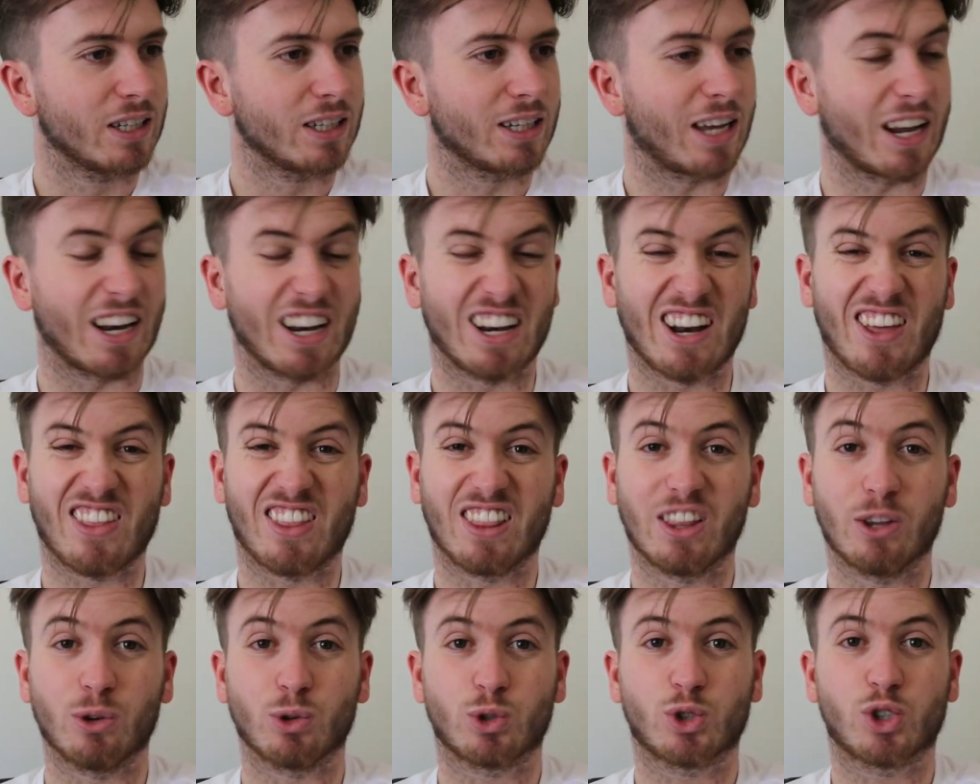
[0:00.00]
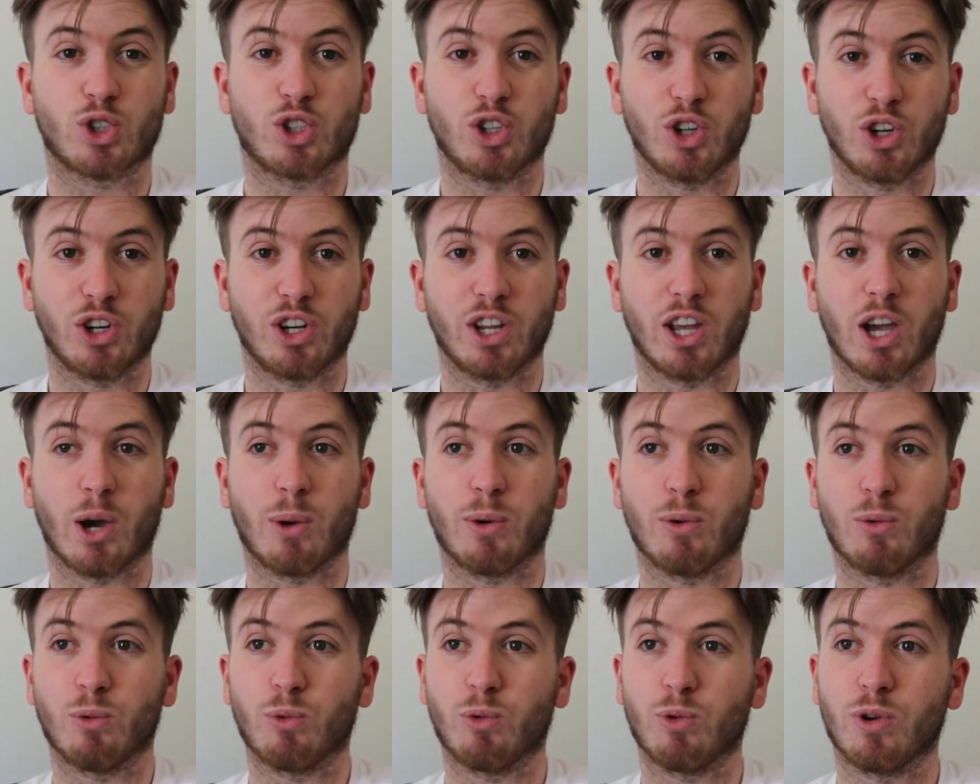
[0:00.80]
get another little
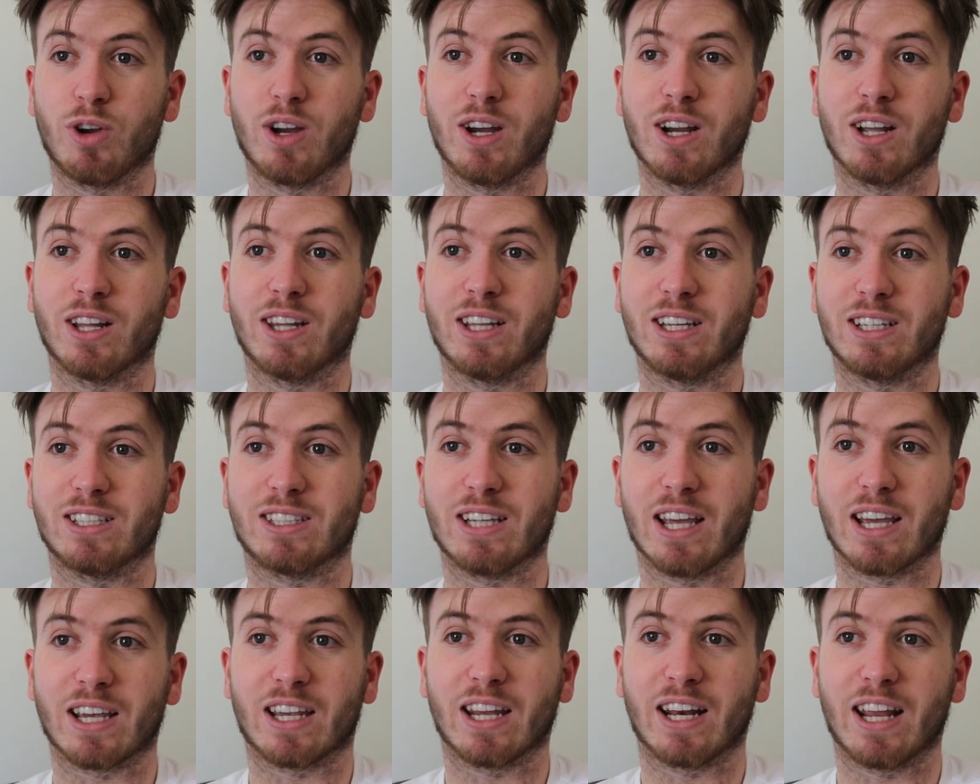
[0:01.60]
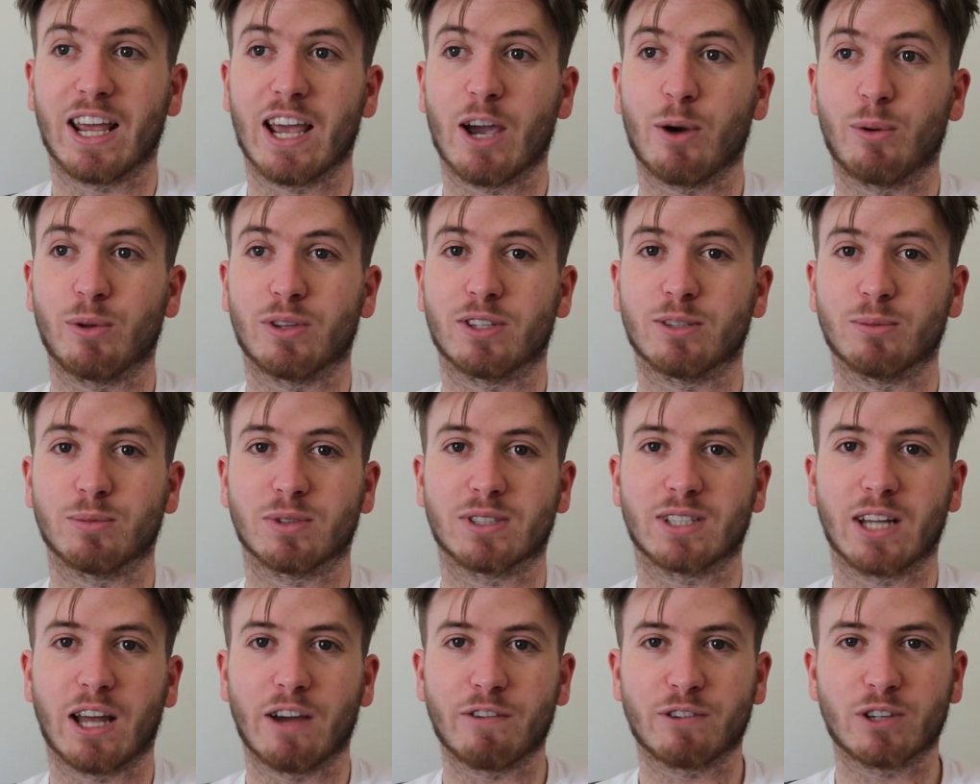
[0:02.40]
studio and really deck it out with some
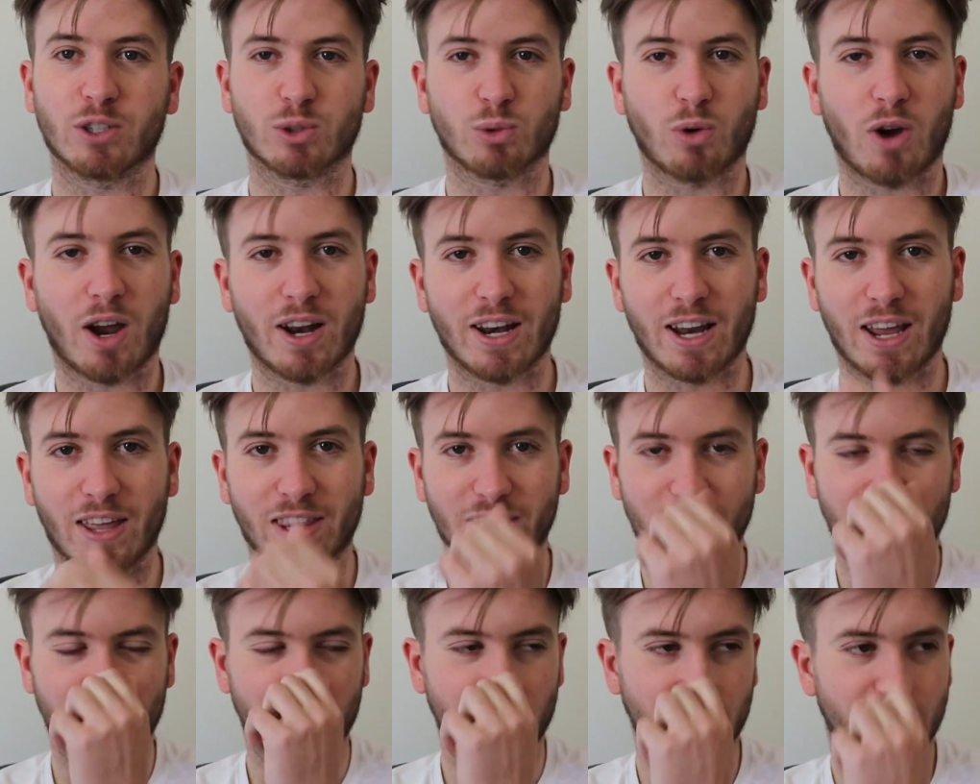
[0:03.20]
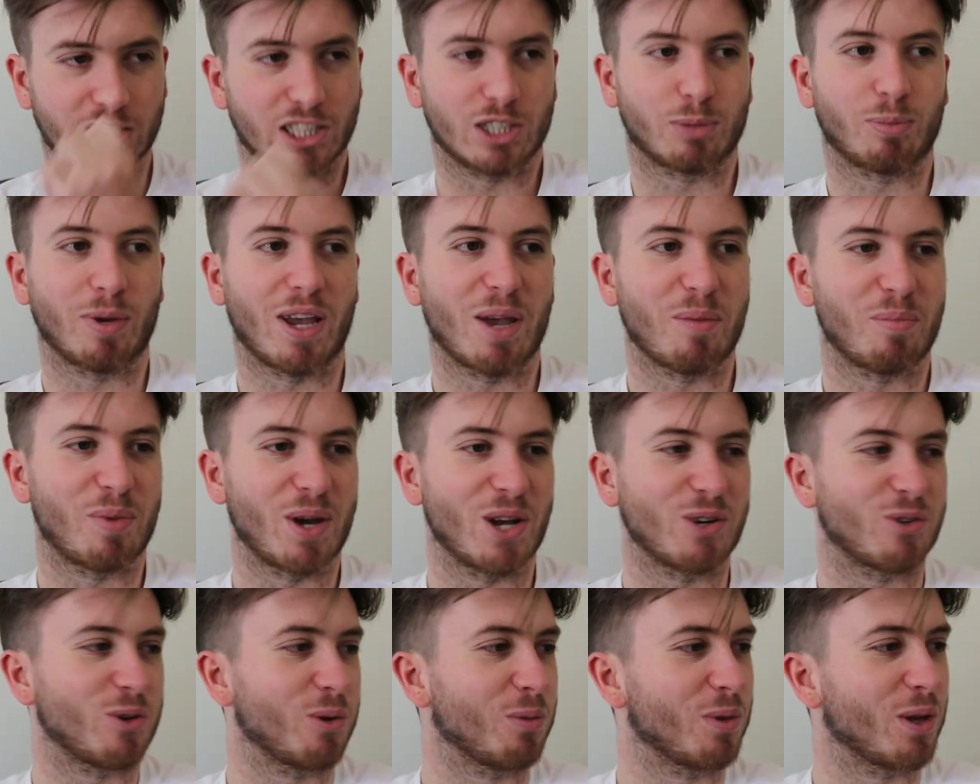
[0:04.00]
stuff, because right now this is just a spare
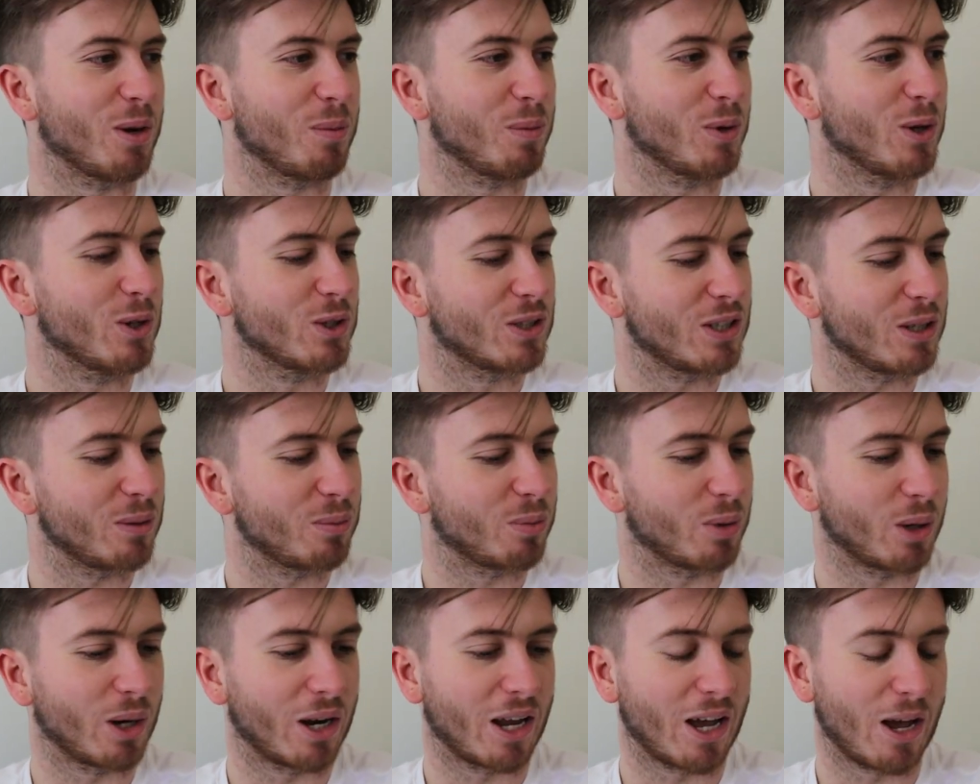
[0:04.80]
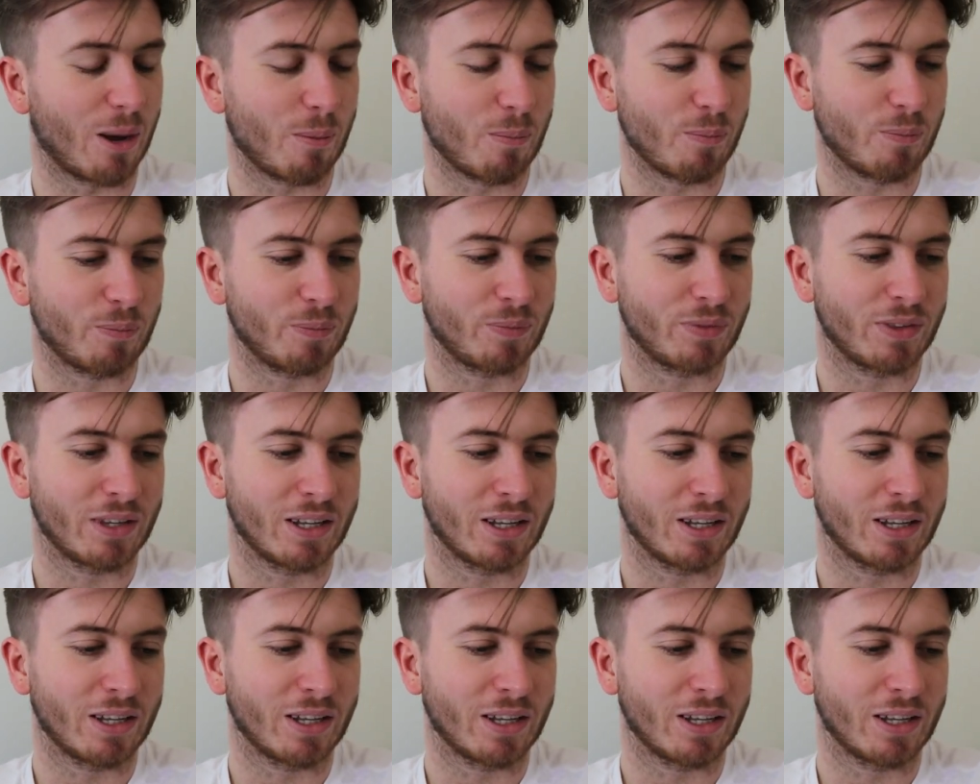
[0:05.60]
bedroom that I'm using, but